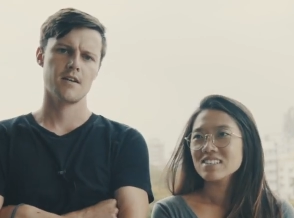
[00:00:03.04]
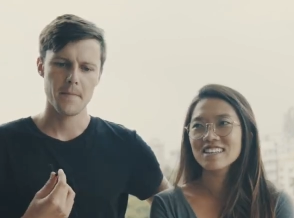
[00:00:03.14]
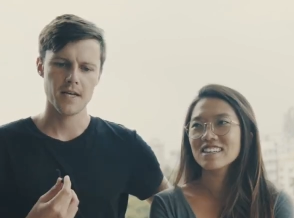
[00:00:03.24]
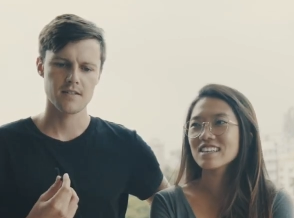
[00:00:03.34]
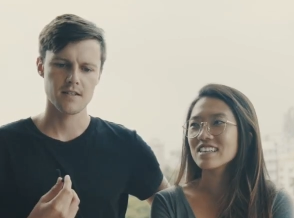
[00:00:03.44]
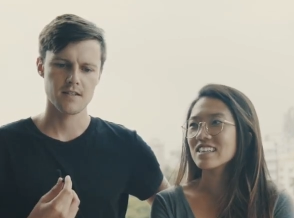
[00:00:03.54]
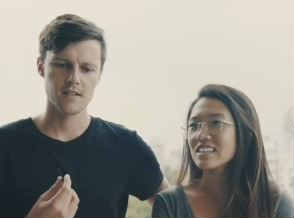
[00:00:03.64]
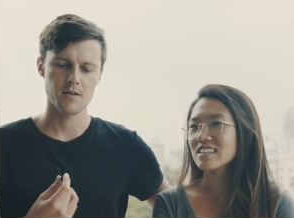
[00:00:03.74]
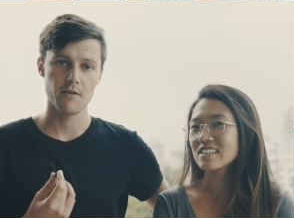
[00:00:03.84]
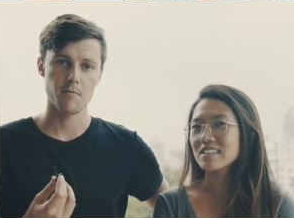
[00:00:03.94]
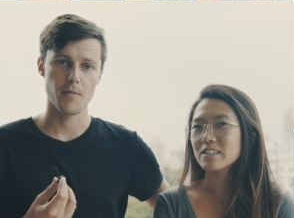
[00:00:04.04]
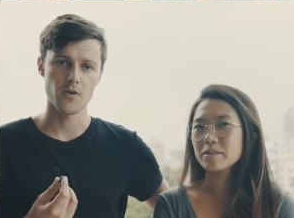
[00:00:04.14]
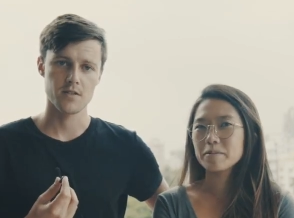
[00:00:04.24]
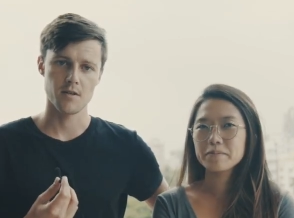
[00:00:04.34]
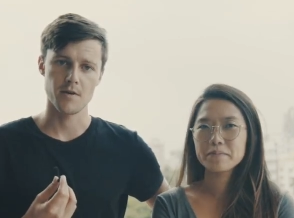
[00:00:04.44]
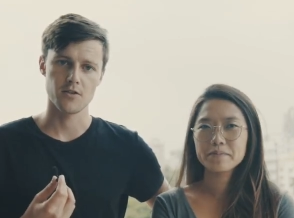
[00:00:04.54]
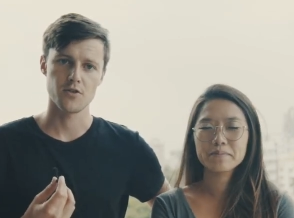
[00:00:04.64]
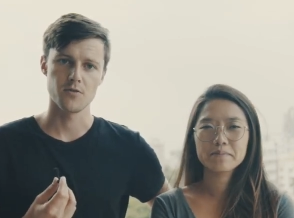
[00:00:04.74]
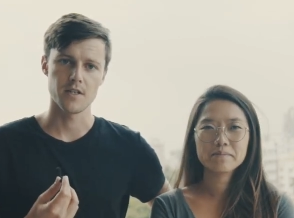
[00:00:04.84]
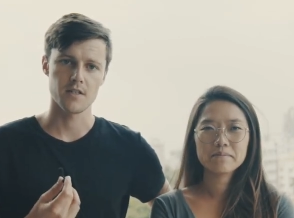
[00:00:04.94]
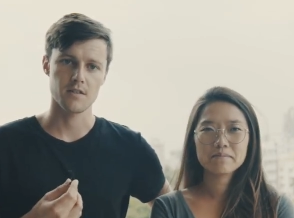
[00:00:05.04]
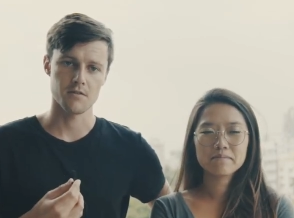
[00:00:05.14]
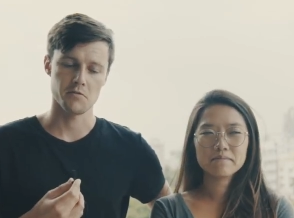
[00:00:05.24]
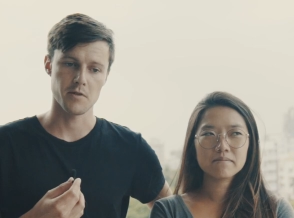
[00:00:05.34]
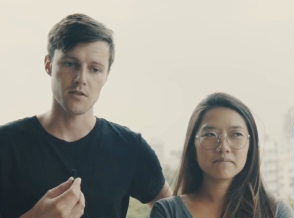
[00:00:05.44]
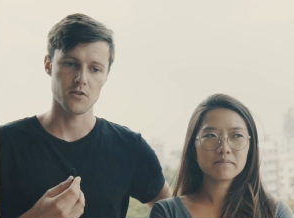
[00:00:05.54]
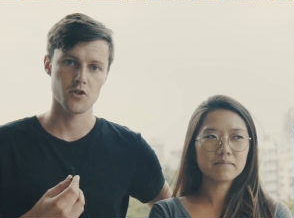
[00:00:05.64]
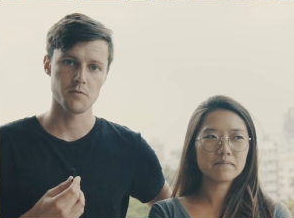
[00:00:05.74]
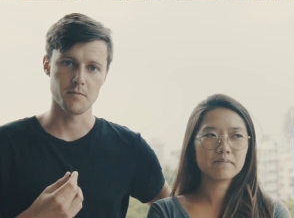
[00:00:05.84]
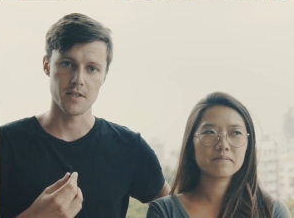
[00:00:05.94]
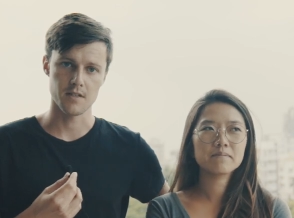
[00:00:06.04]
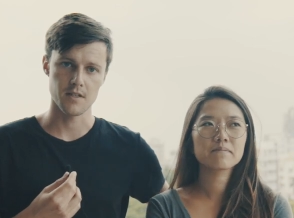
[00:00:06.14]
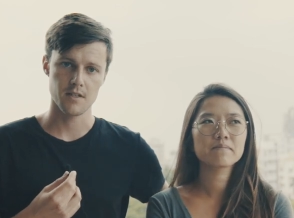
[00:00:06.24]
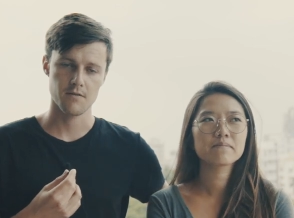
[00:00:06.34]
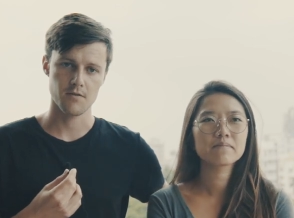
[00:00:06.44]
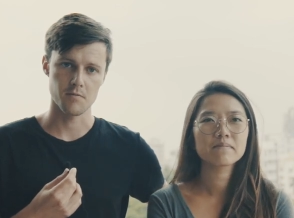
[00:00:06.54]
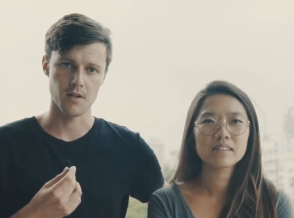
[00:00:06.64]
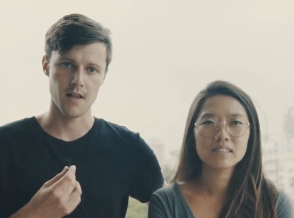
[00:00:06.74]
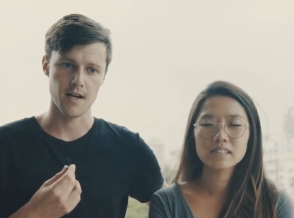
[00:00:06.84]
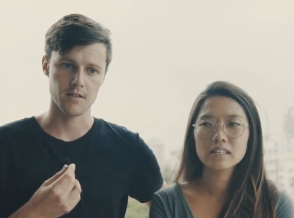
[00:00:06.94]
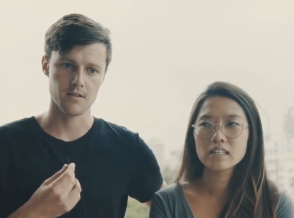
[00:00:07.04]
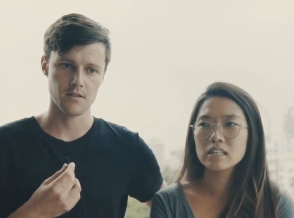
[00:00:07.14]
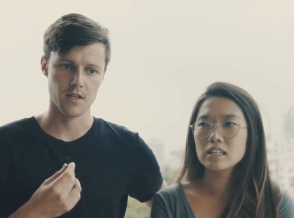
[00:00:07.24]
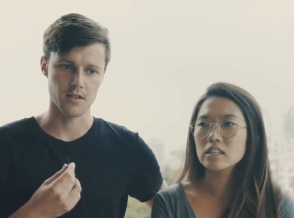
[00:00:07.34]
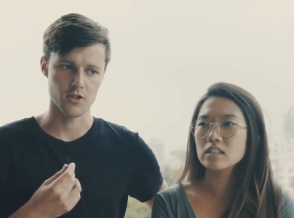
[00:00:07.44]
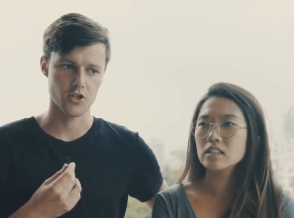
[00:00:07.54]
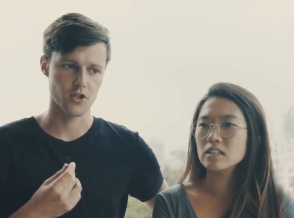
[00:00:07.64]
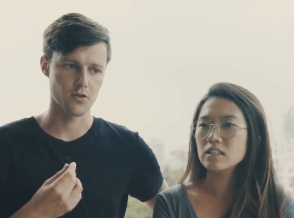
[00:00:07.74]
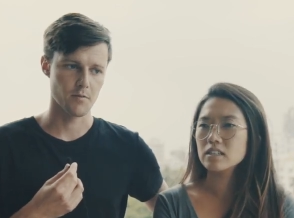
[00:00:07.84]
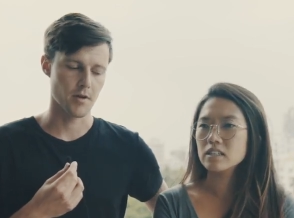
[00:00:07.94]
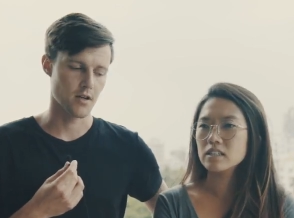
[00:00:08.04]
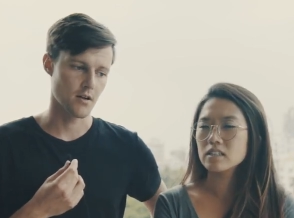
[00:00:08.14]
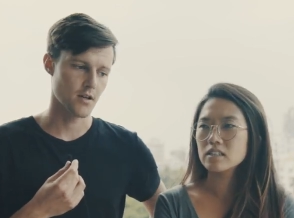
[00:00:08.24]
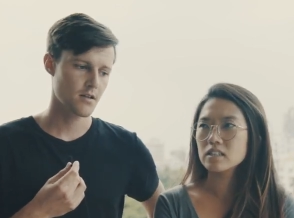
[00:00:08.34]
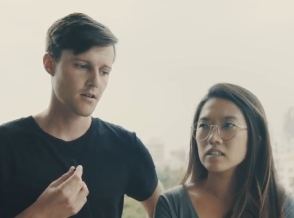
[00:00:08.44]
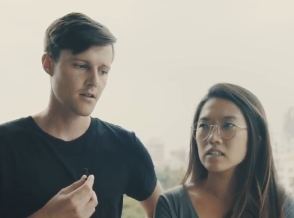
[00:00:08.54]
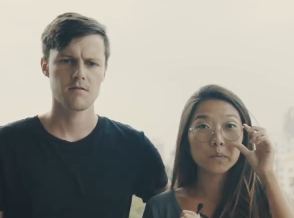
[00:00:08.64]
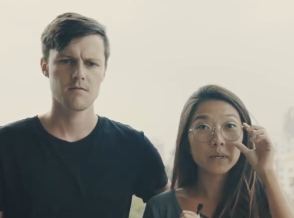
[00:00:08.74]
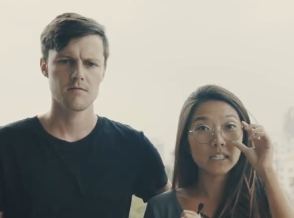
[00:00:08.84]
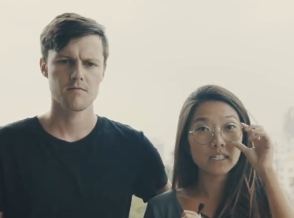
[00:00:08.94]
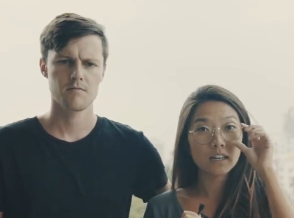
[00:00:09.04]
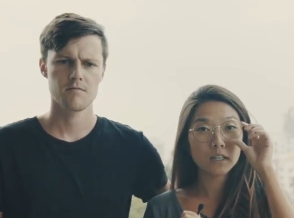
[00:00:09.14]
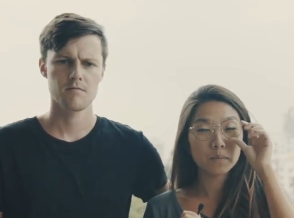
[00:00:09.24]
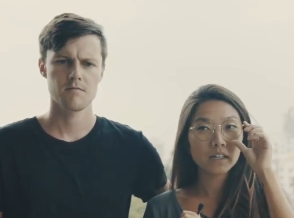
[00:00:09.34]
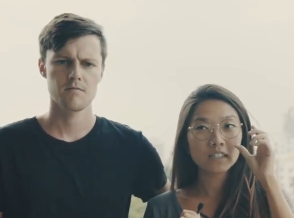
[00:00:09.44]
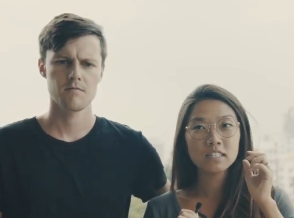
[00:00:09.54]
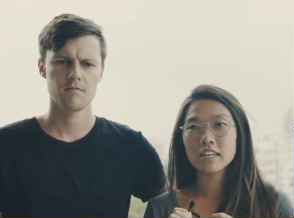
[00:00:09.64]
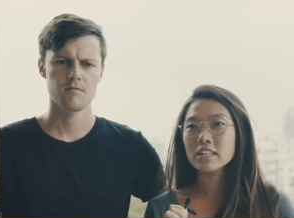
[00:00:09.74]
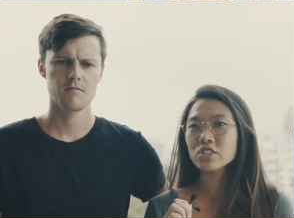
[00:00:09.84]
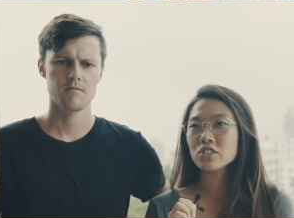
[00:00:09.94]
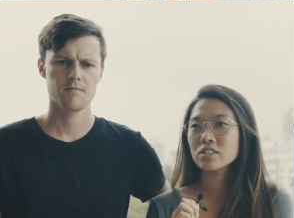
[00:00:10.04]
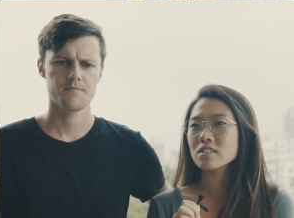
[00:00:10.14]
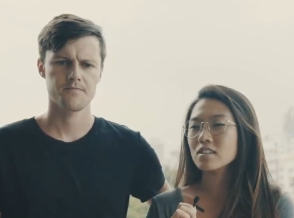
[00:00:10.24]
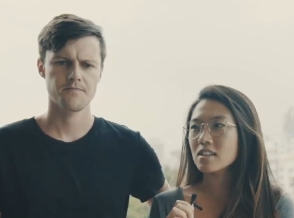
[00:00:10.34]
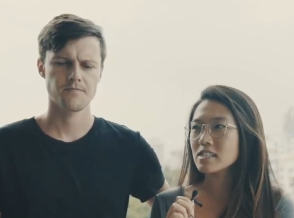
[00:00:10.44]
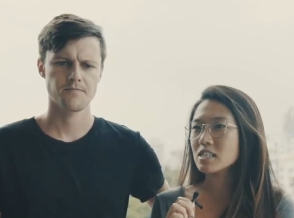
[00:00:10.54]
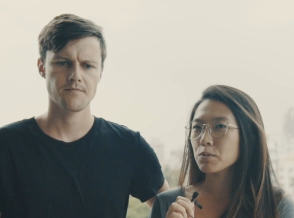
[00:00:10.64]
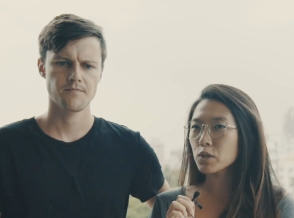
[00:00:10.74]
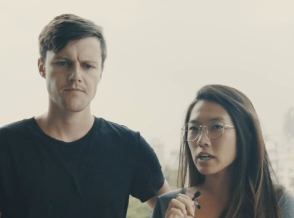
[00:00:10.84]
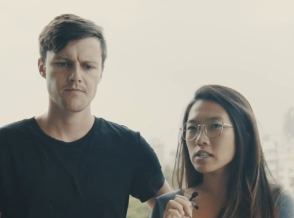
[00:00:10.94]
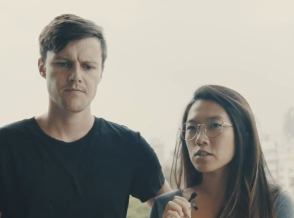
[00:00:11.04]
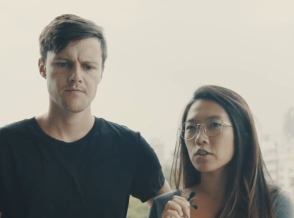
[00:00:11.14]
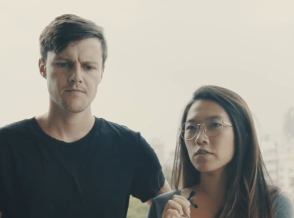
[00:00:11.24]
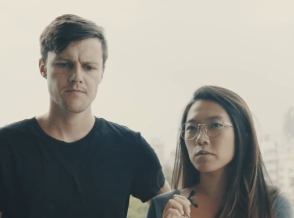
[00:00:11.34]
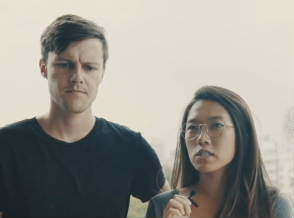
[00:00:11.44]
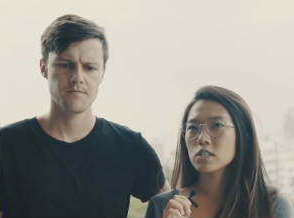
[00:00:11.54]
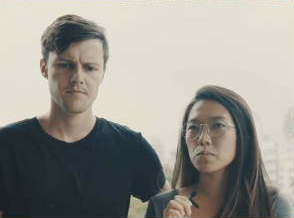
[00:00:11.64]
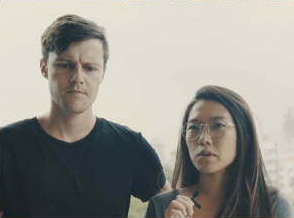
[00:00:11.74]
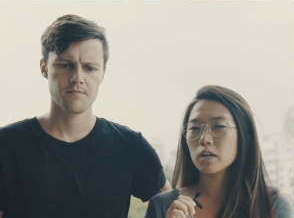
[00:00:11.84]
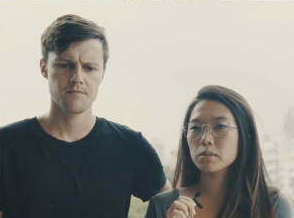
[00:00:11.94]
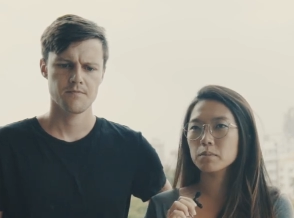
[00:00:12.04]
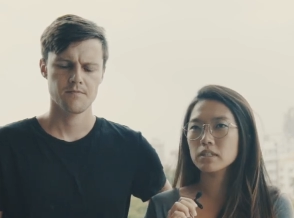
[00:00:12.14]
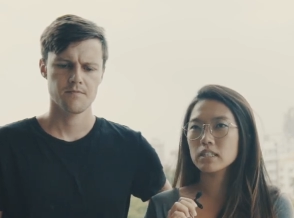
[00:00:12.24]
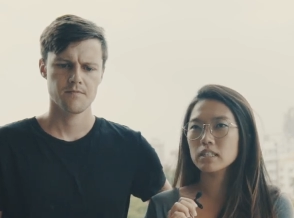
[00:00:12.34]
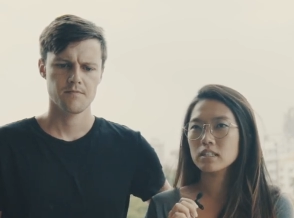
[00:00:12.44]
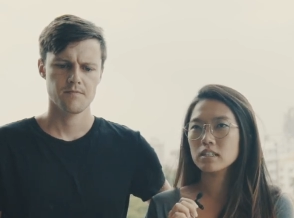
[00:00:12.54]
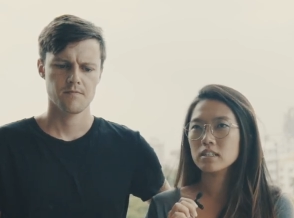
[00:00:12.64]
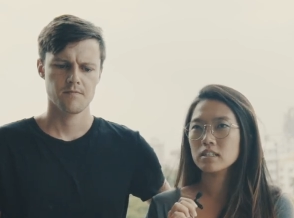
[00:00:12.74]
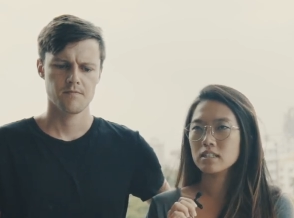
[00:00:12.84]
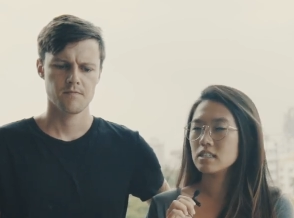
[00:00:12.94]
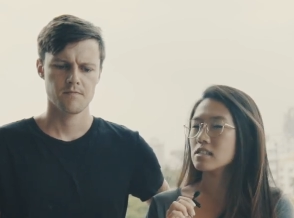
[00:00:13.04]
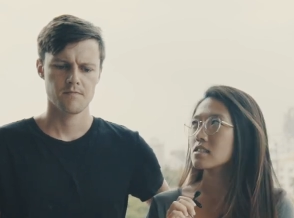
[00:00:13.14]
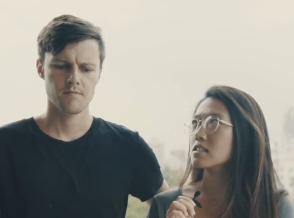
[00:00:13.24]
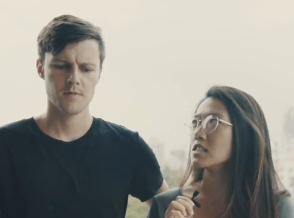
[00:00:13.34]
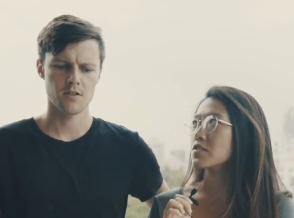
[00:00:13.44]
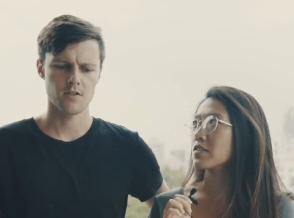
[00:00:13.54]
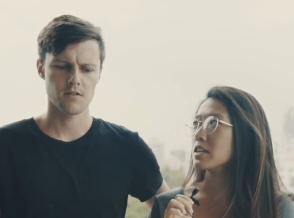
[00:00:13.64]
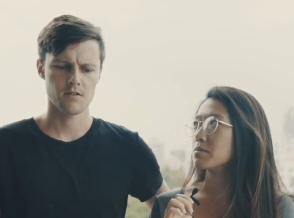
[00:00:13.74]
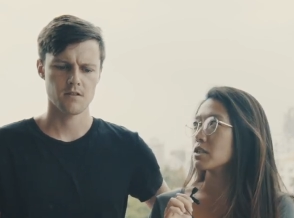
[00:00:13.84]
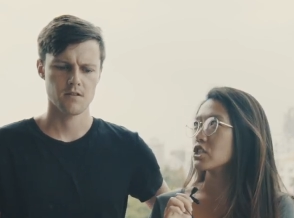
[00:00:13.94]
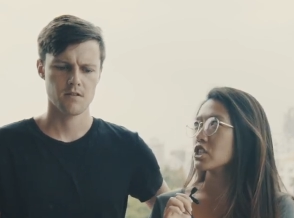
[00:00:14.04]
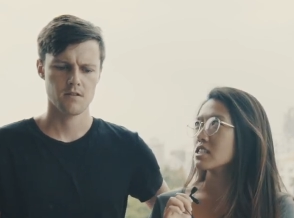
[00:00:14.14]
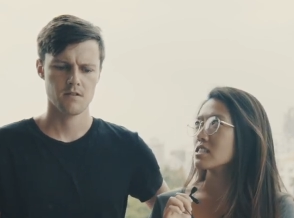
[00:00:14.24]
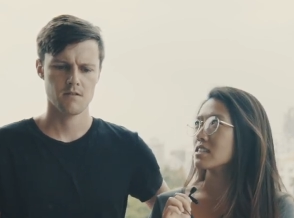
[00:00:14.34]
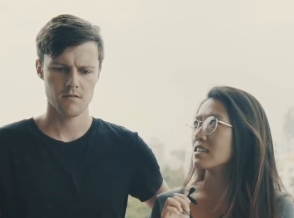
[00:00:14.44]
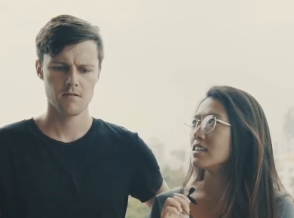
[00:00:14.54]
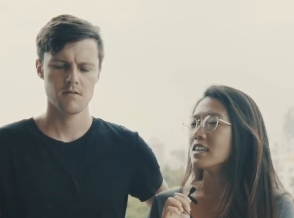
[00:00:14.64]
Speaker 1: Basically, we haven't posted in about two weeks because we've been super busy from the last kind of shoot we've been on.
Speaker 2: We're in Dhaka, Bangladesh. The last time you guys heard from us is probably, it is, it's Tajikistan. from Tajikistan.